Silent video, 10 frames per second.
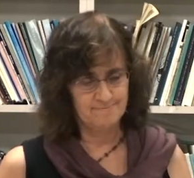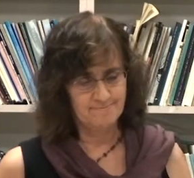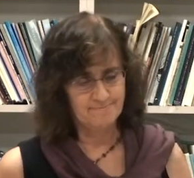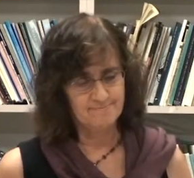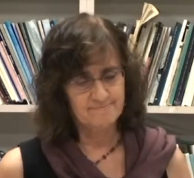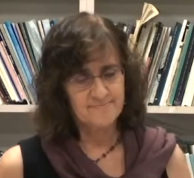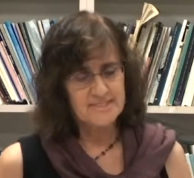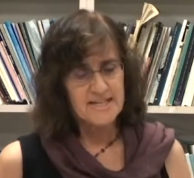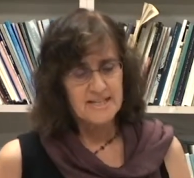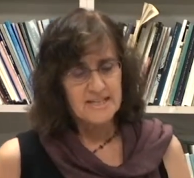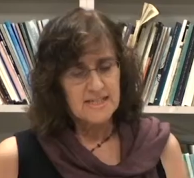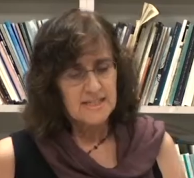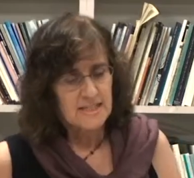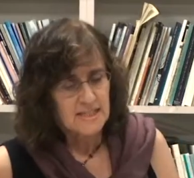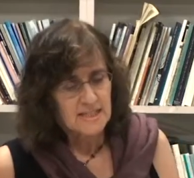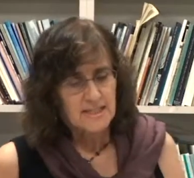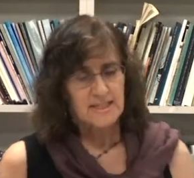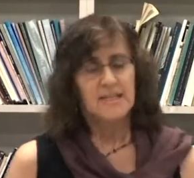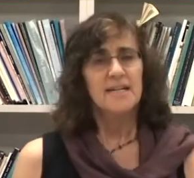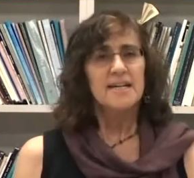
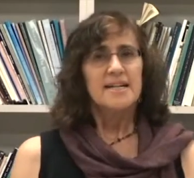(no one is talking)